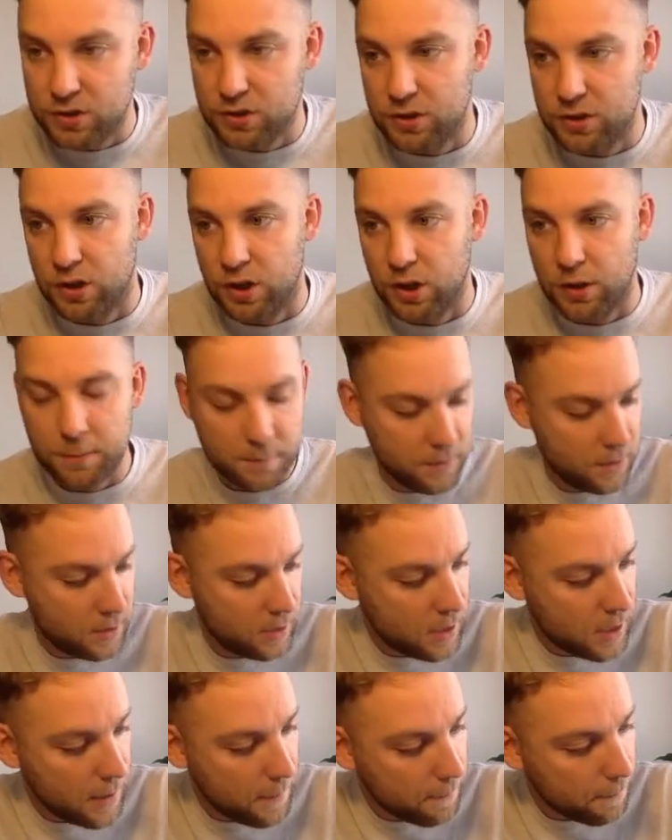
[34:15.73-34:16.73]
term
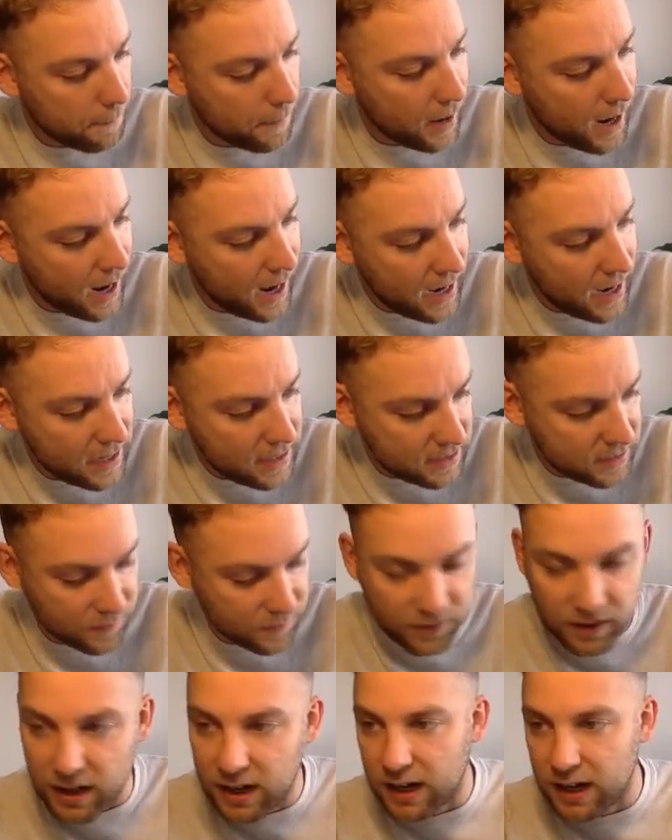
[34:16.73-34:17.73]
minus
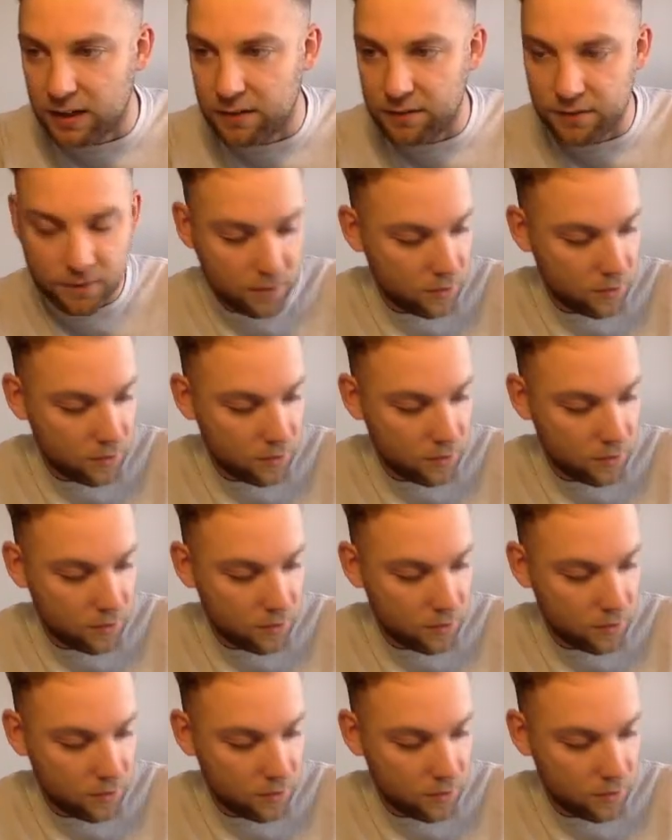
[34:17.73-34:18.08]
5